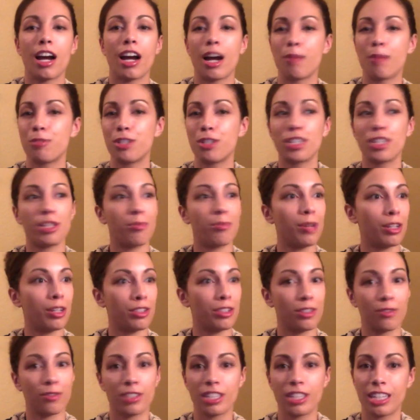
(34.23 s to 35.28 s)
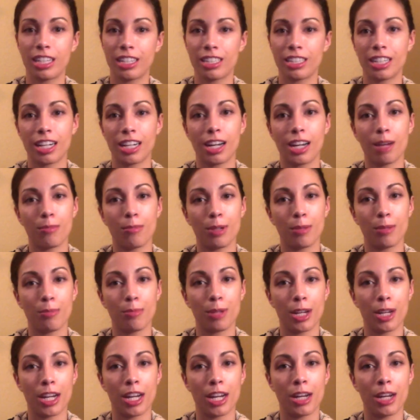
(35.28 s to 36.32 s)
just about different things that come up
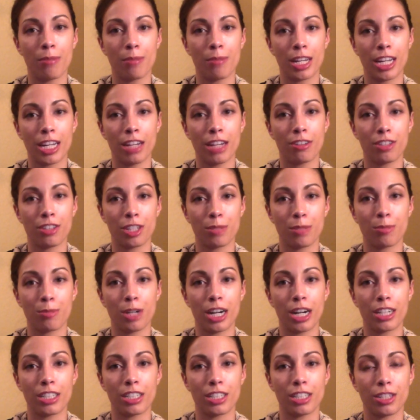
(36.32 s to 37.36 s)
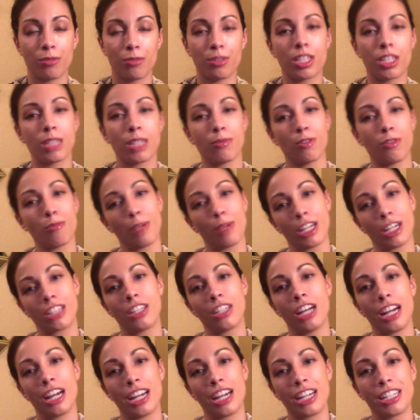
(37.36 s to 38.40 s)
in my counseling practice with some of my
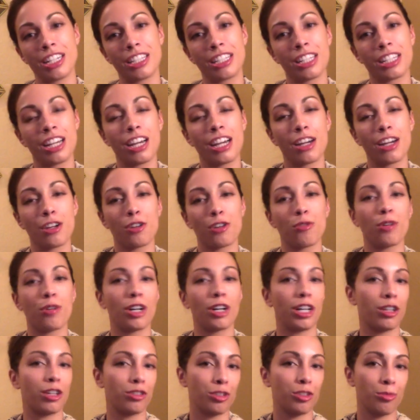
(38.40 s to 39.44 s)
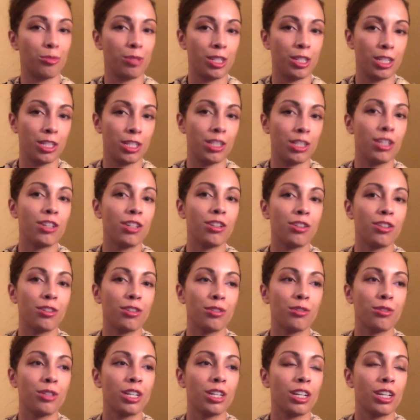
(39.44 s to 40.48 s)
clients who are
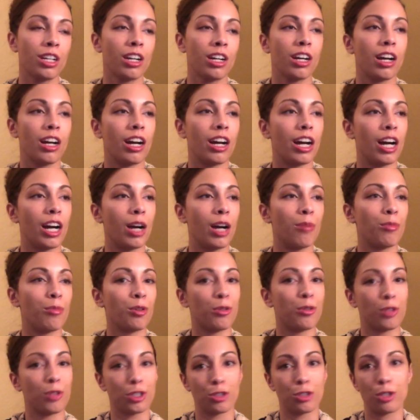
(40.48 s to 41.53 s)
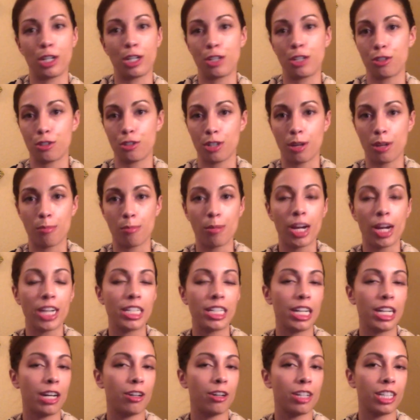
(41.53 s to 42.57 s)
LGBTQ, who are trans or
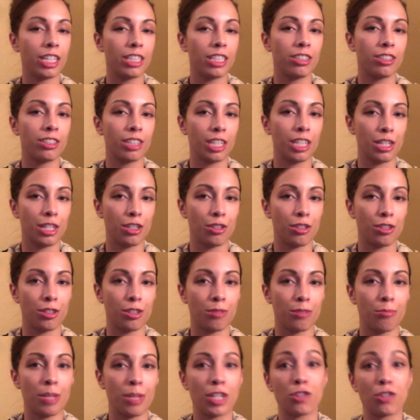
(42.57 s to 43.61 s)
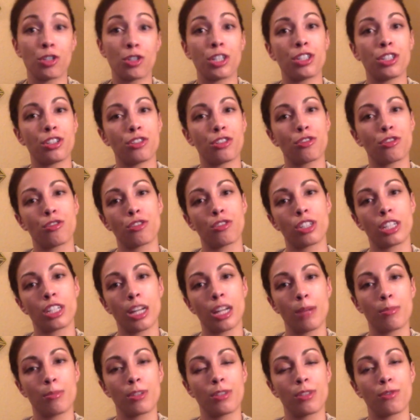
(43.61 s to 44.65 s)
non-binary, looking to make transitional
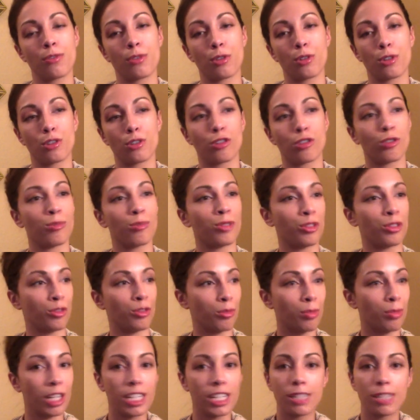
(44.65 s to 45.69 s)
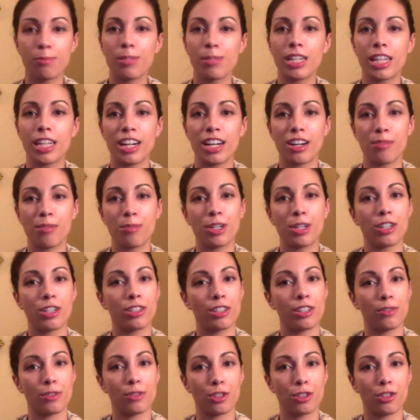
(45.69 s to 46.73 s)
steps for hormone replacement therapy or
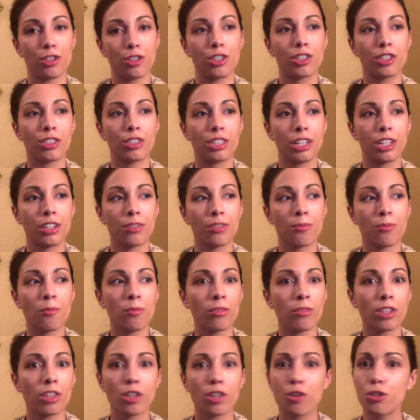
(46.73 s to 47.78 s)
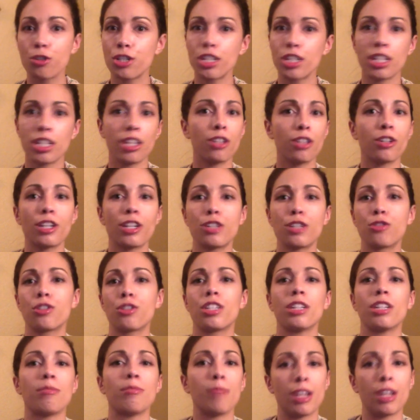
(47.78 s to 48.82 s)
different surgeries, or just other
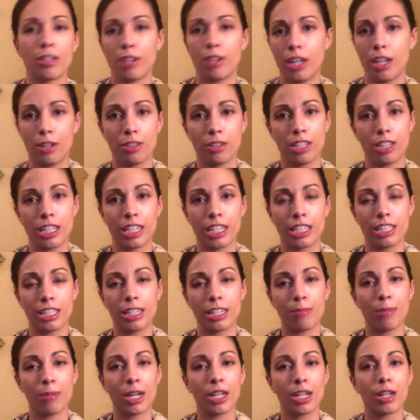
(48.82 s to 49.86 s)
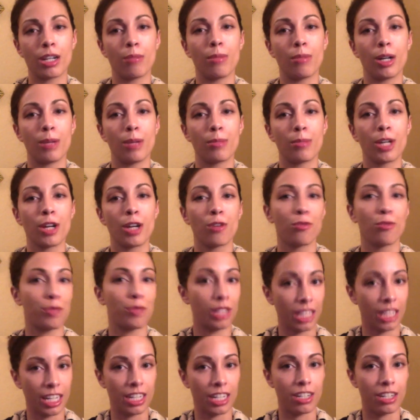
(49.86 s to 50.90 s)
interesting mental health things that might come up
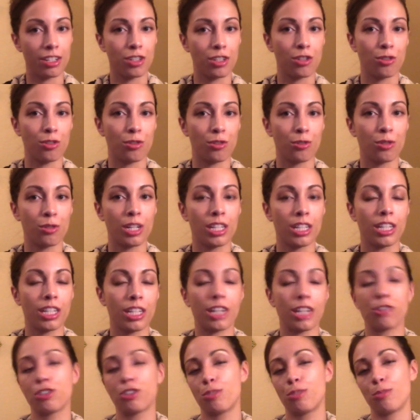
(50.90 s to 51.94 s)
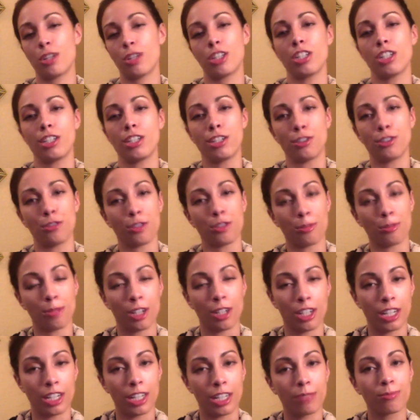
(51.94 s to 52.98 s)
related to the LGBTQ
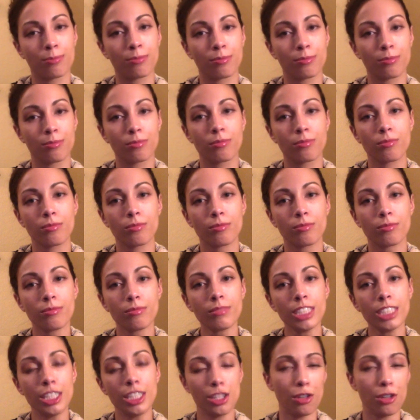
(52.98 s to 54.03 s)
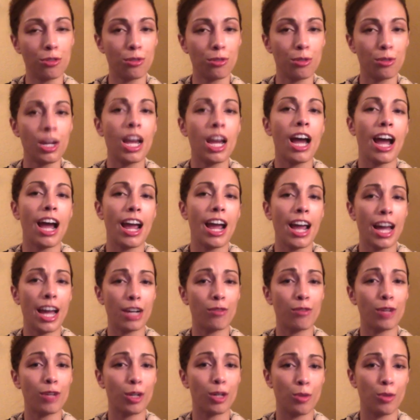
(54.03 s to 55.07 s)
community. So I had a
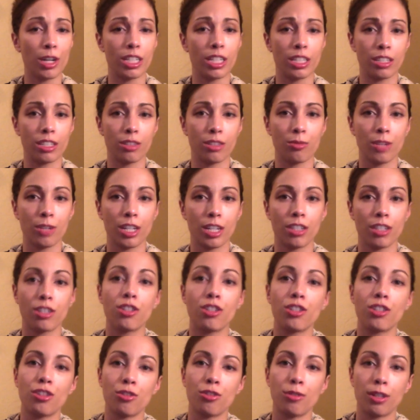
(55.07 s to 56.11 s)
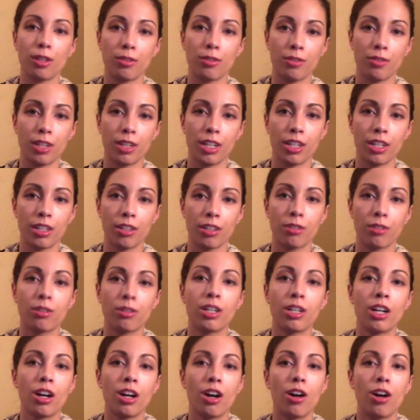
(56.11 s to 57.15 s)
request this week to do a video
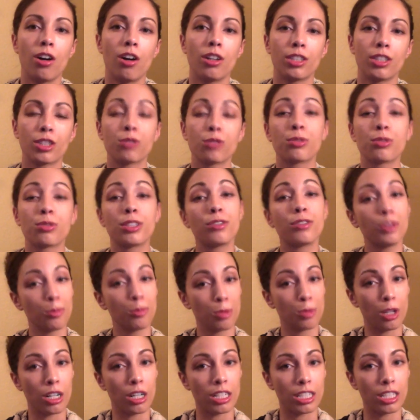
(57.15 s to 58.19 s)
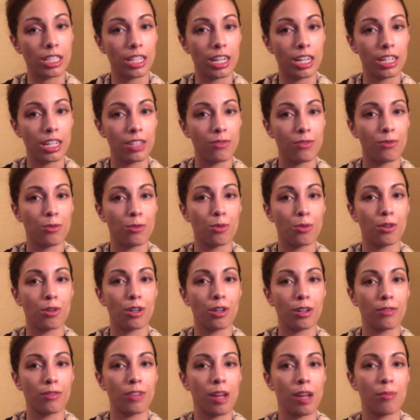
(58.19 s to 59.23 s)
on the grieving process for
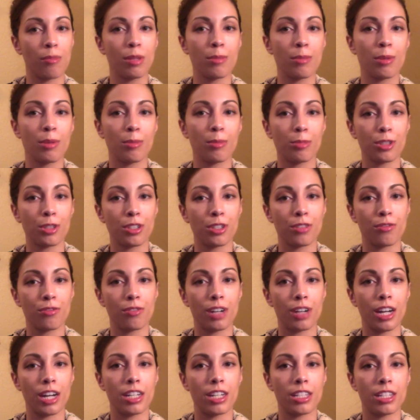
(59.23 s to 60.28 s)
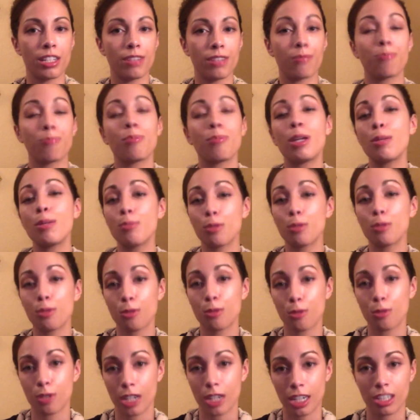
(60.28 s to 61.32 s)
family members and friends of people who
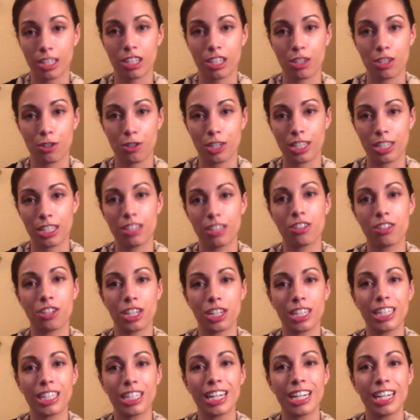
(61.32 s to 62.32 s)
are actually transitioning.